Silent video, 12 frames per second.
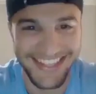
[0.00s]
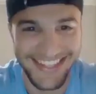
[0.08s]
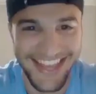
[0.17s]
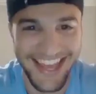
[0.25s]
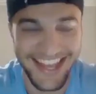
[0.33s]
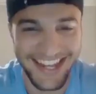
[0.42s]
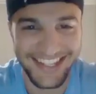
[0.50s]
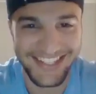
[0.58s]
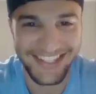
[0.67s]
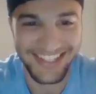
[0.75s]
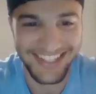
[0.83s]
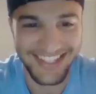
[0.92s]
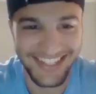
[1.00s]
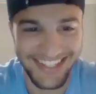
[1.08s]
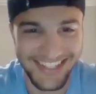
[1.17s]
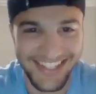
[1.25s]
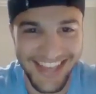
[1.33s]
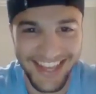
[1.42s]
Yeah, I guess.
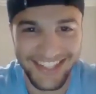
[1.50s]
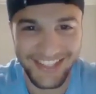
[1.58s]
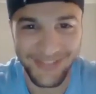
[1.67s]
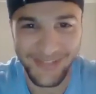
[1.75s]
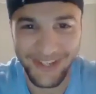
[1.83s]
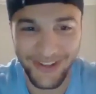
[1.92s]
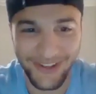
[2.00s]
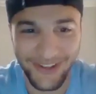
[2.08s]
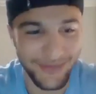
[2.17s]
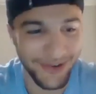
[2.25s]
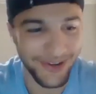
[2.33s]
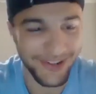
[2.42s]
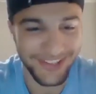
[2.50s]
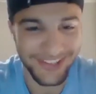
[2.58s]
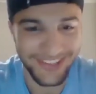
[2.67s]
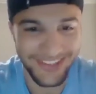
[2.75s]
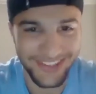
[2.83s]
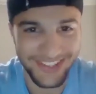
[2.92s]
Yeah, I should be calling it more
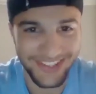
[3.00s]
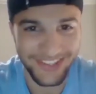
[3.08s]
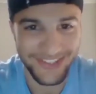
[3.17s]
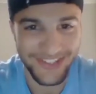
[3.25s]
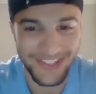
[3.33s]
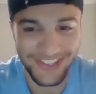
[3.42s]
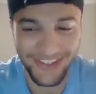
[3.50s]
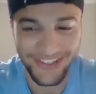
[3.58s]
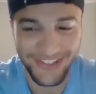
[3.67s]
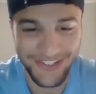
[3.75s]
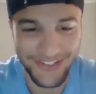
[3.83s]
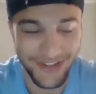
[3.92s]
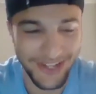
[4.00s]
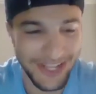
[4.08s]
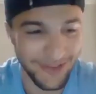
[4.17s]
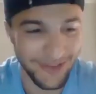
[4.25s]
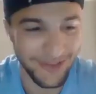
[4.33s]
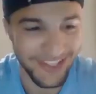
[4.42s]
calling, calling Strong
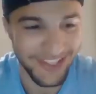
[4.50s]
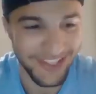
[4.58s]
Island more.